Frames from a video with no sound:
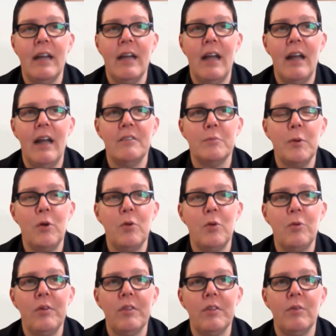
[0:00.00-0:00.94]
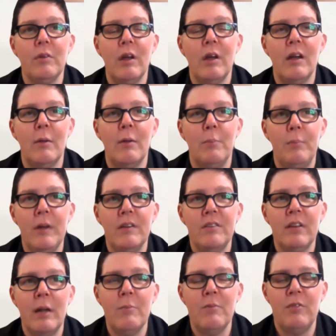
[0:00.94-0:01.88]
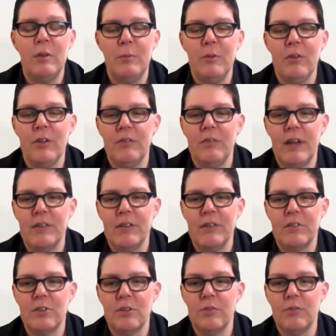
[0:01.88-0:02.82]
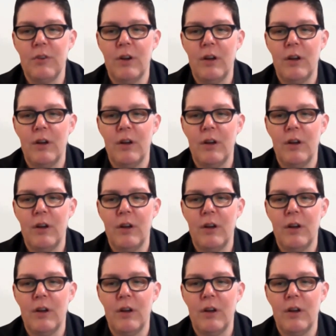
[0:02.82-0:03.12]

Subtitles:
I spoke with a big time female investor